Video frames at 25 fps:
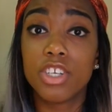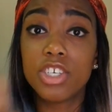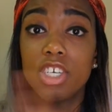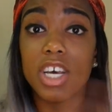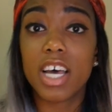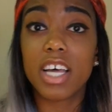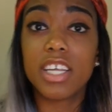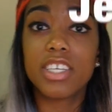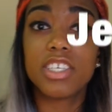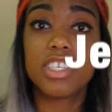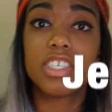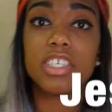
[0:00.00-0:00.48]

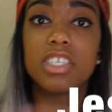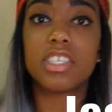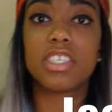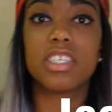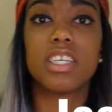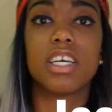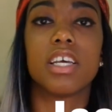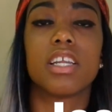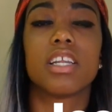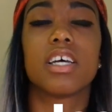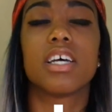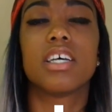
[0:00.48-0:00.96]
Just
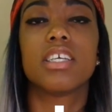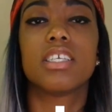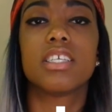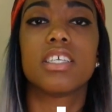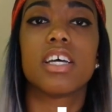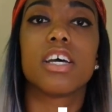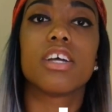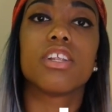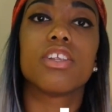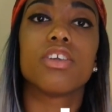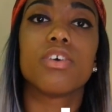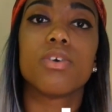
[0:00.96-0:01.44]
Jestina
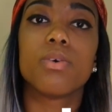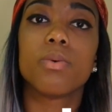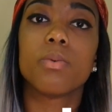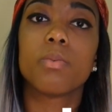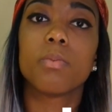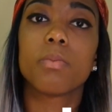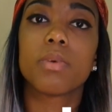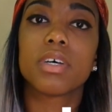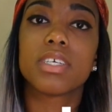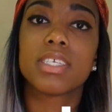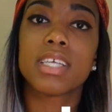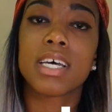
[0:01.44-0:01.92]
sent you.
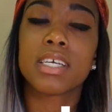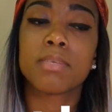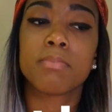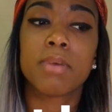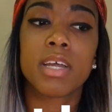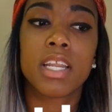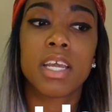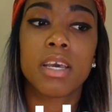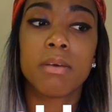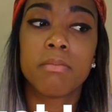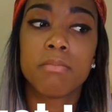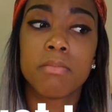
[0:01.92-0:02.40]
Because that's
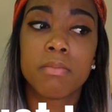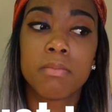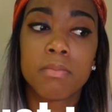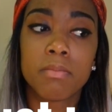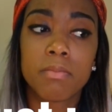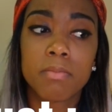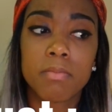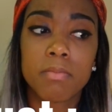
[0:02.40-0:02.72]
my name.